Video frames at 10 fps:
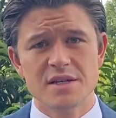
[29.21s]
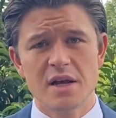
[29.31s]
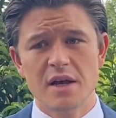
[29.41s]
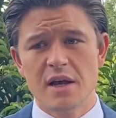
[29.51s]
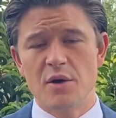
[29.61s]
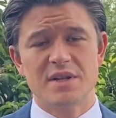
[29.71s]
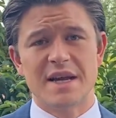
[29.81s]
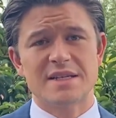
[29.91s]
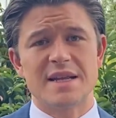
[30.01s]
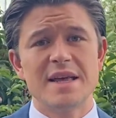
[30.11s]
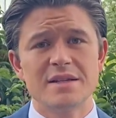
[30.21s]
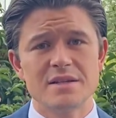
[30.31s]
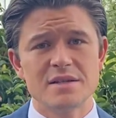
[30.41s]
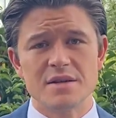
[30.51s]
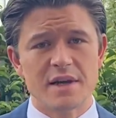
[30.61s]
how they tax
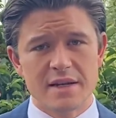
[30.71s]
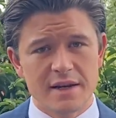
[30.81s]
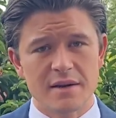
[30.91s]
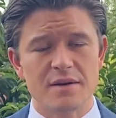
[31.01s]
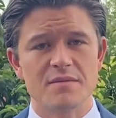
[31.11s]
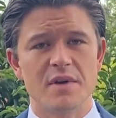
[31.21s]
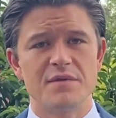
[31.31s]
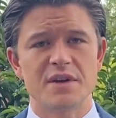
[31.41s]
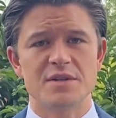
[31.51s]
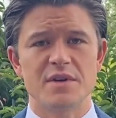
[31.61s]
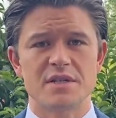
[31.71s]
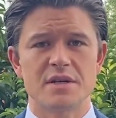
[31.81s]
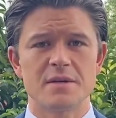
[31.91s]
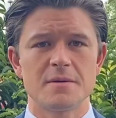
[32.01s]
inheritance, and vice versa.